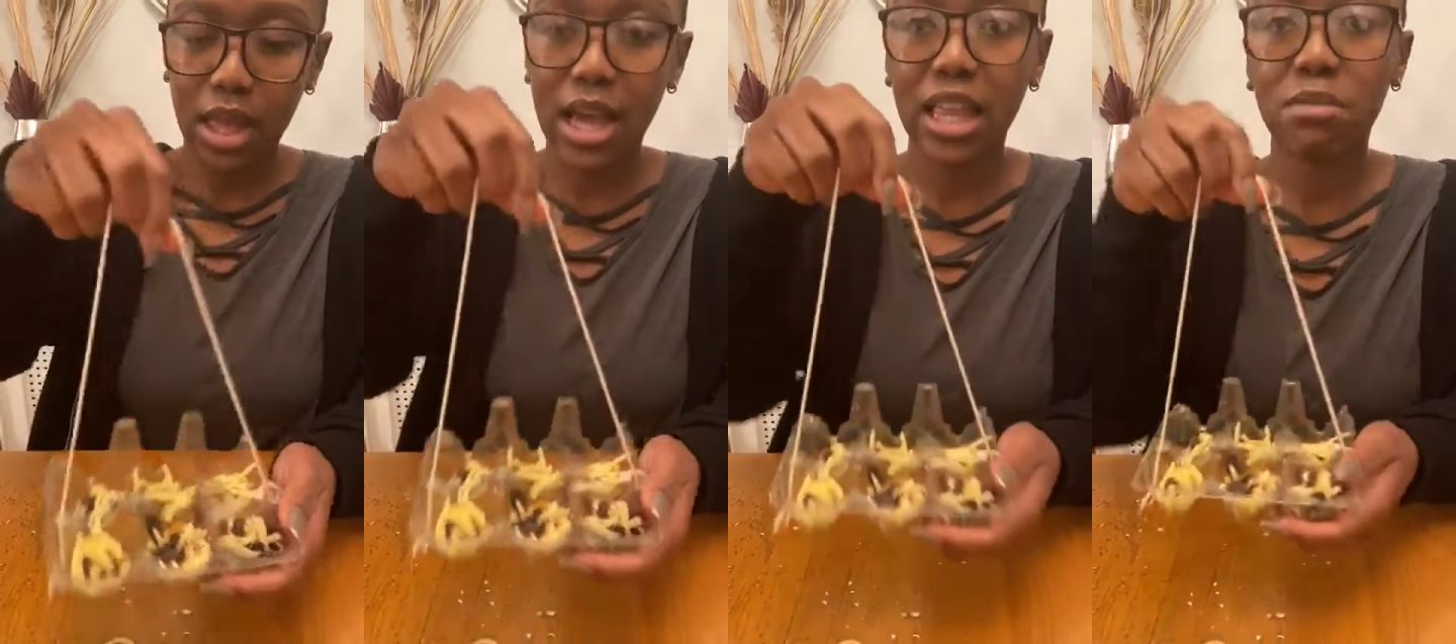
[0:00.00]

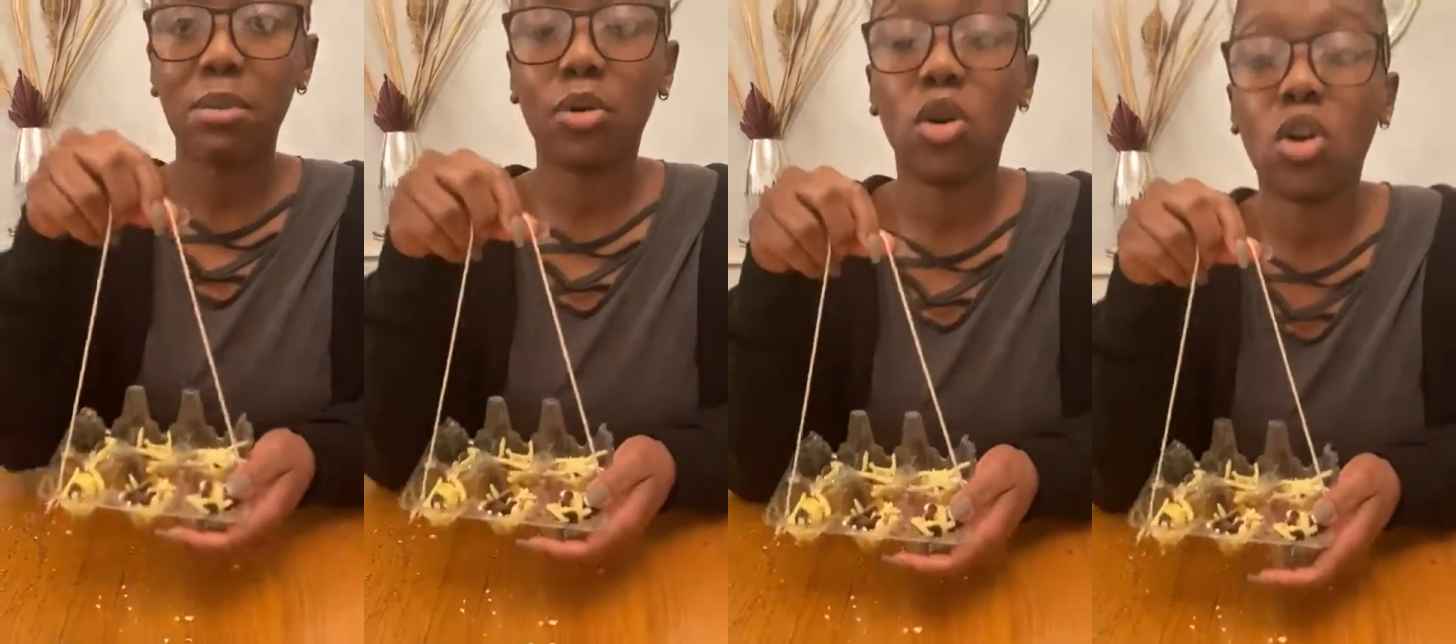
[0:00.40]
and then I
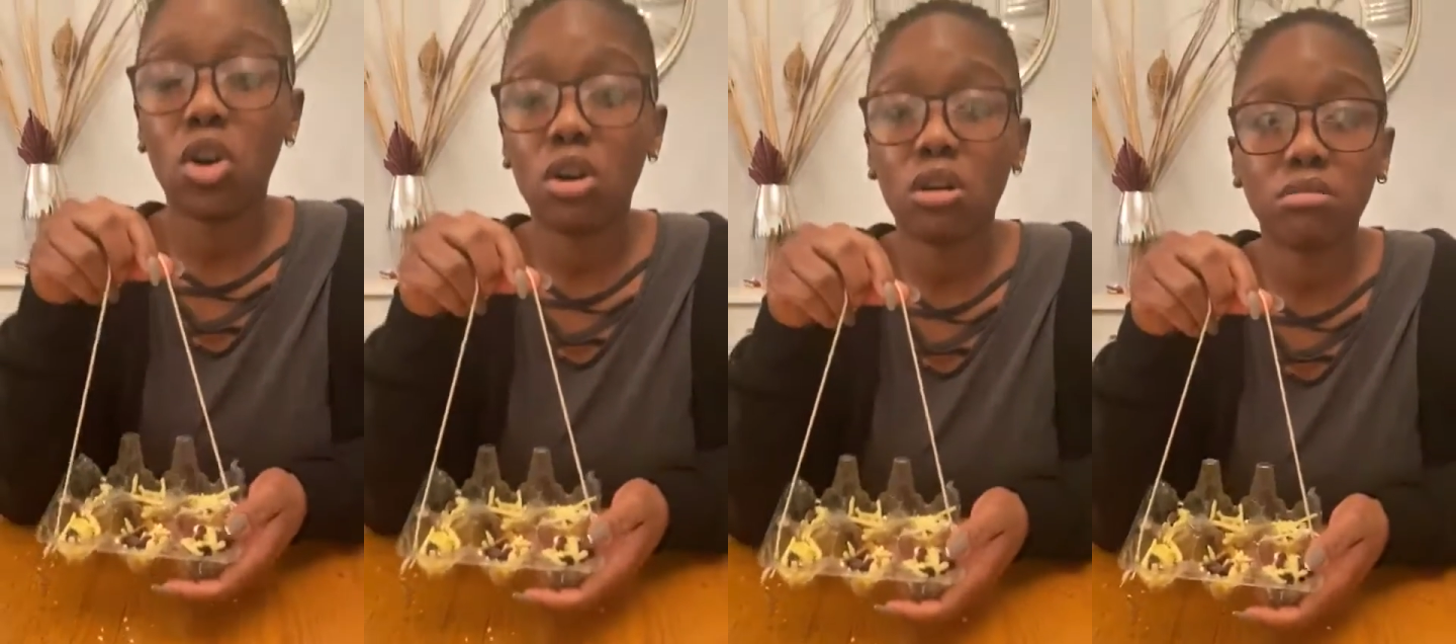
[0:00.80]
put
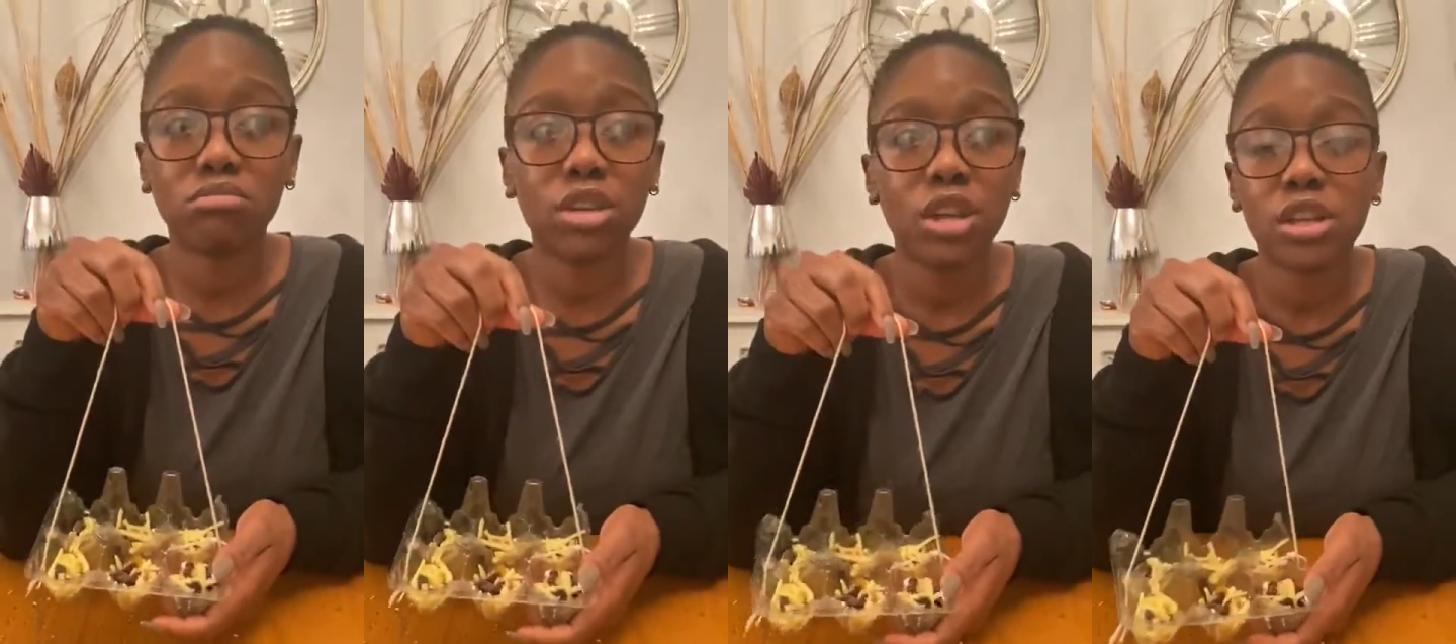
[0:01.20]
on
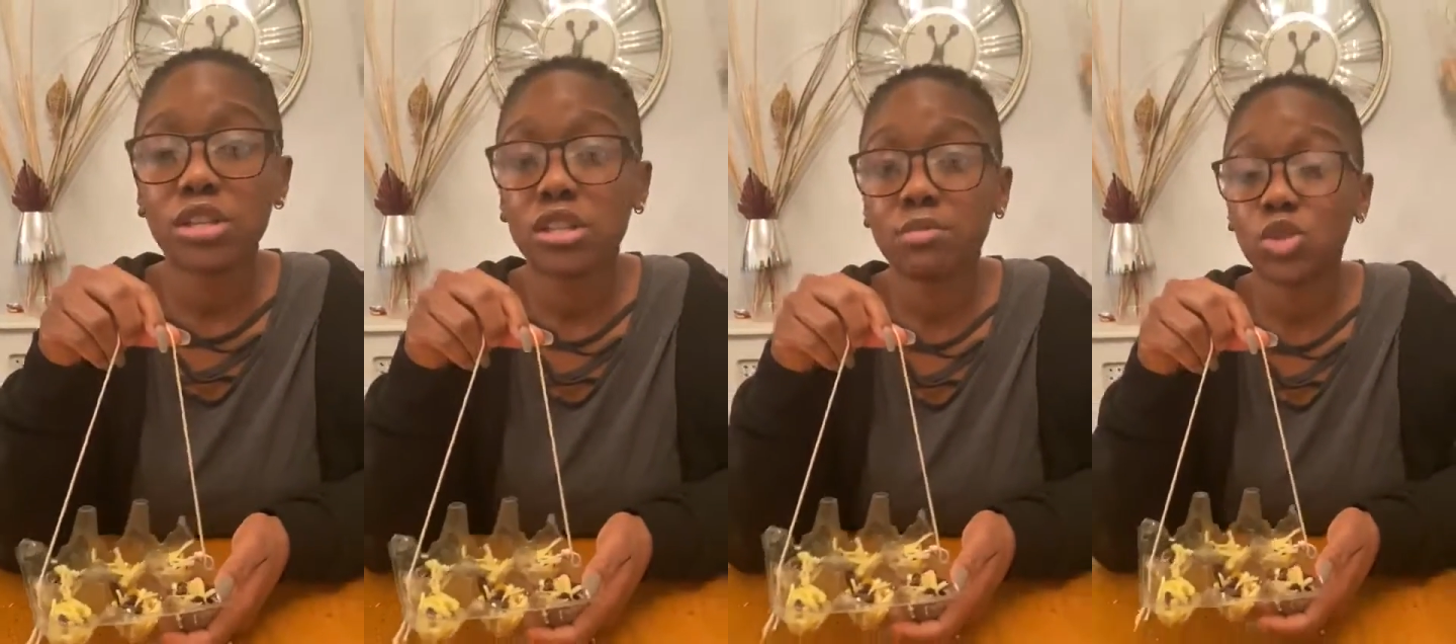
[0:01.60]
um,
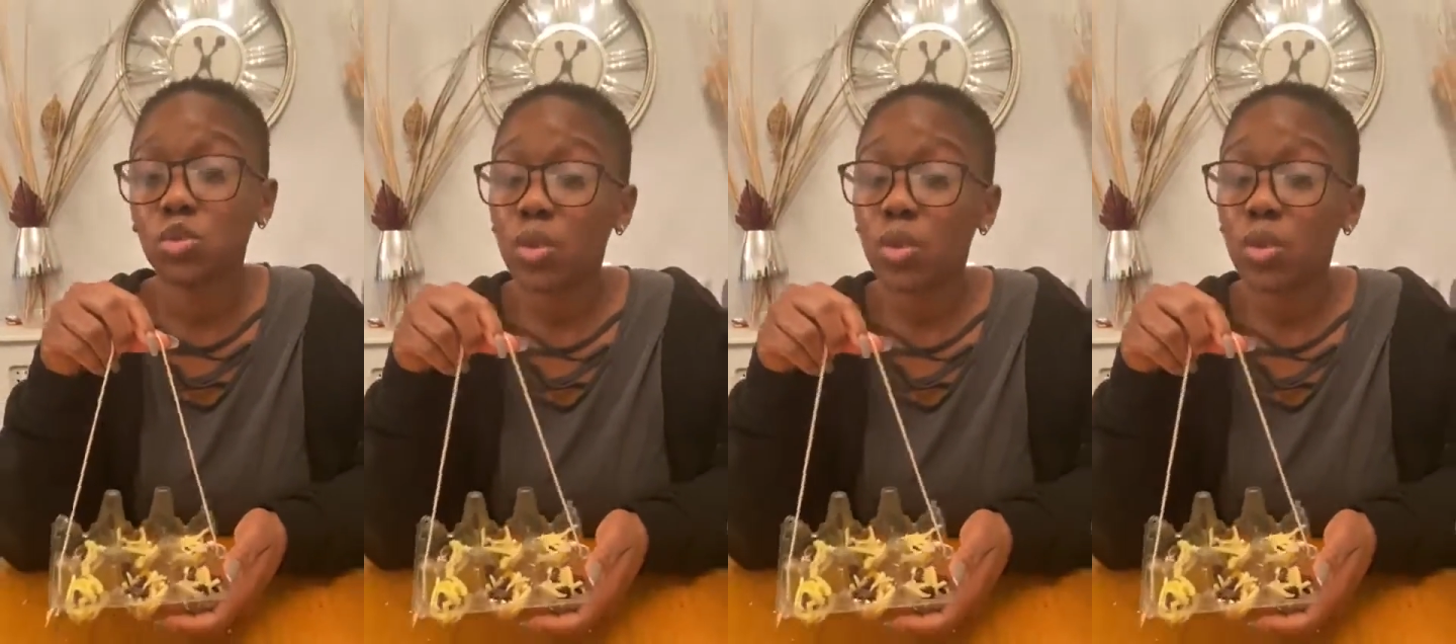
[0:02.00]
some twigs